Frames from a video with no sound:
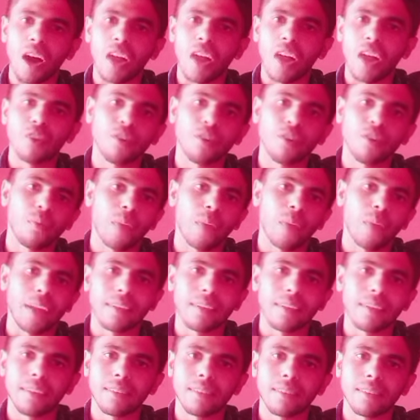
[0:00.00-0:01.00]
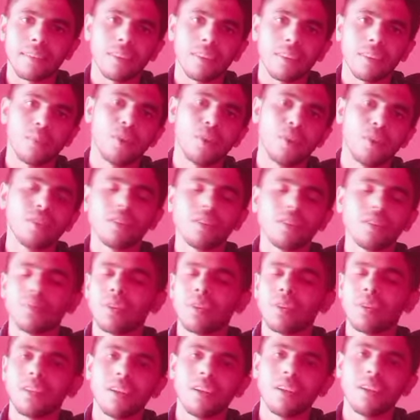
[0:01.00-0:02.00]
a lot of practice, because
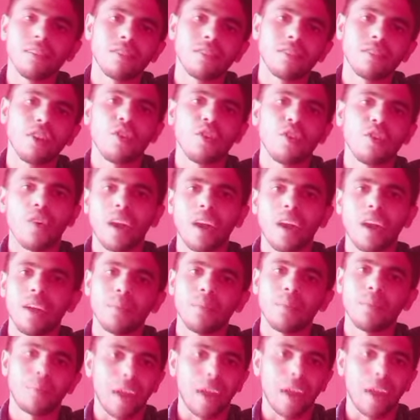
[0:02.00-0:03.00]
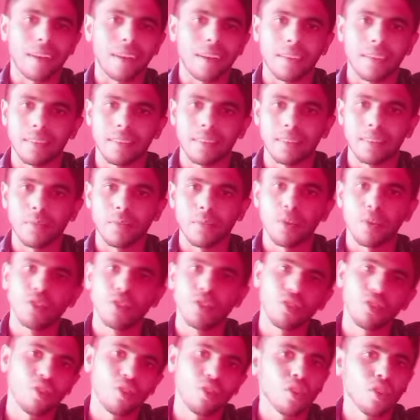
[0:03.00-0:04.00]
spotting errors require a practice,
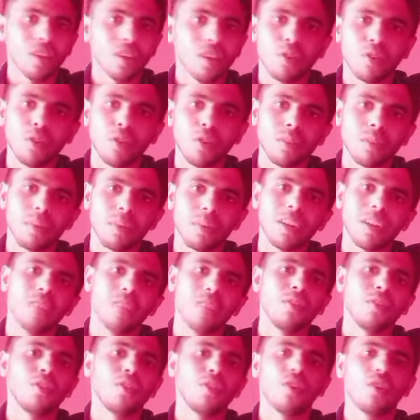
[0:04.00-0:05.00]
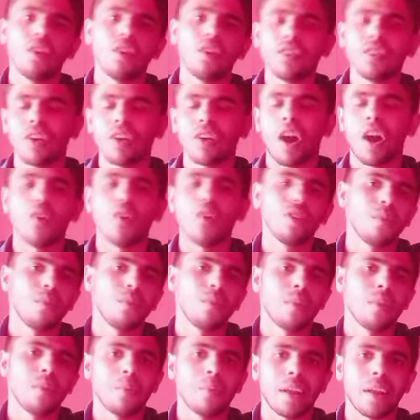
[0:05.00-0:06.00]
because you know the rules, but if you don't know how to
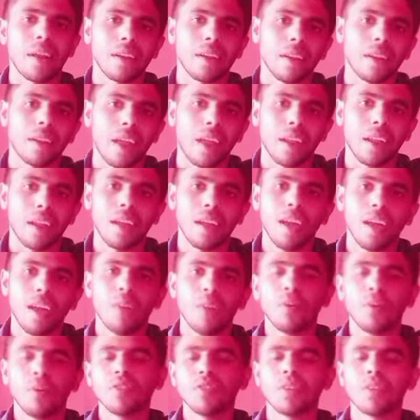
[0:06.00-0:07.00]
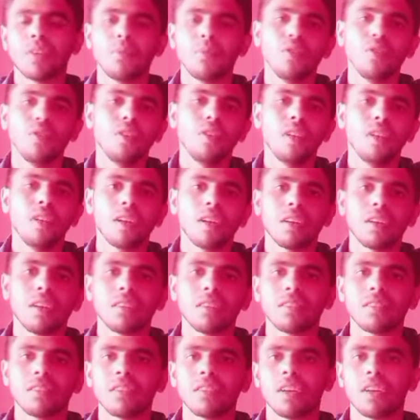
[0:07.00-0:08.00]
implement it, because some
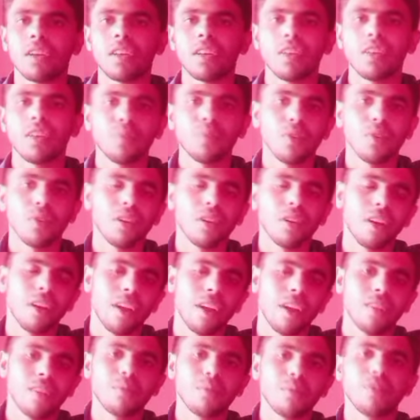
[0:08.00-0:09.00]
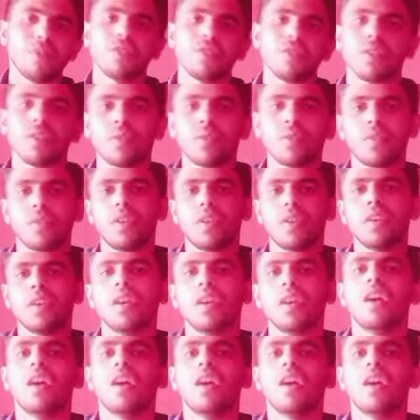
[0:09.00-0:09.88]
rules, the spotting errors which were